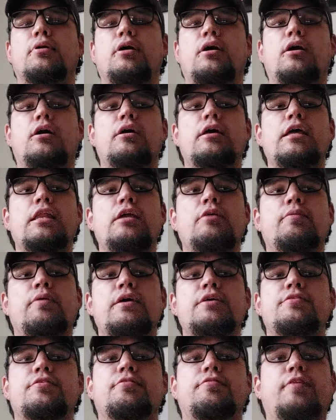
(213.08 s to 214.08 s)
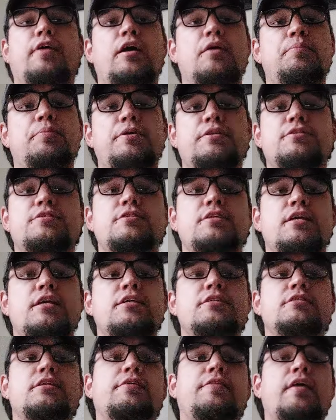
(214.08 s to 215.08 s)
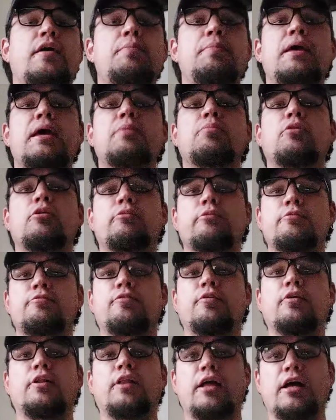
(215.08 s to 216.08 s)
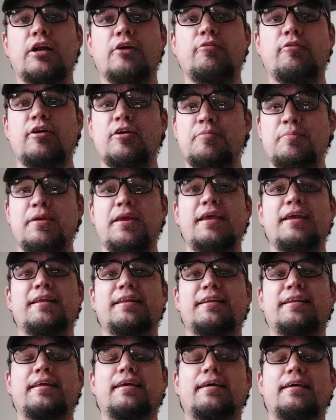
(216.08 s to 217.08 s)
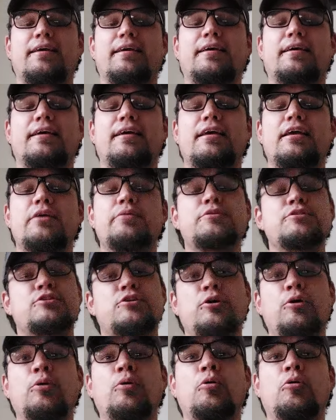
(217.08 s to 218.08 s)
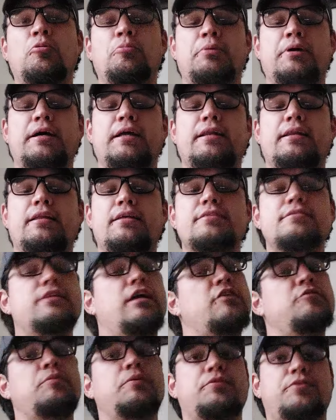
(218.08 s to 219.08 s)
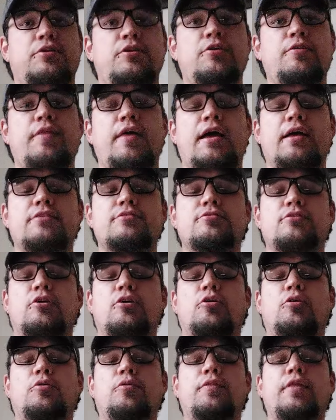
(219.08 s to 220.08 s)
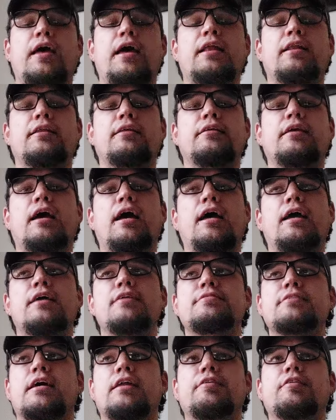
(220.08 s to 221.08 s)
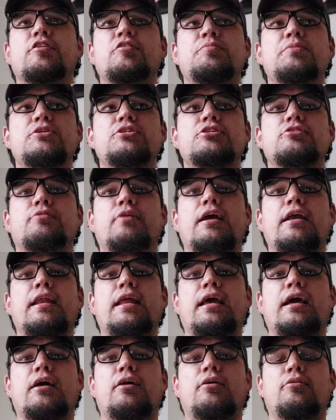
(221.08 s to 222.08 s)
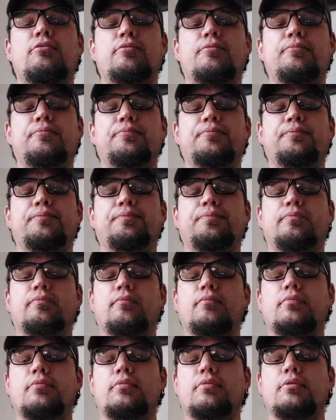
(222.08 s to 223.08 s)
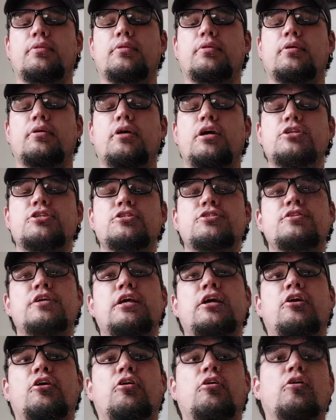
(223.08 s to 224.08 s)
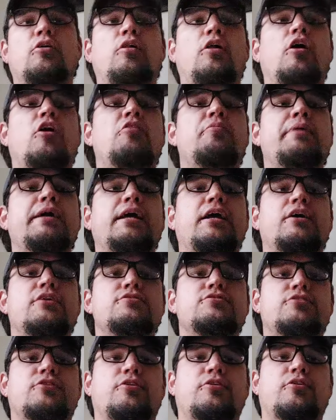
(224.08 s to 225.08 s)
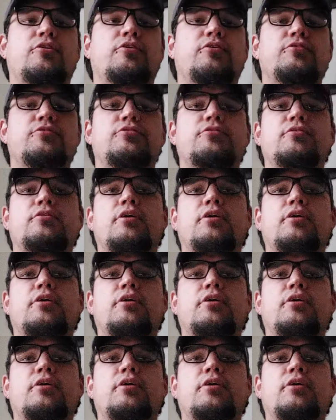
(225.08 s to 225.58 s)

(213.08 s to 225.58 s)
Anyways, the firing pin seized, and that bad boy went full auto on me, and it was cool, but it's not supposed to do that. So that guy is out of commission right now. I should say girl. All my guns are girls.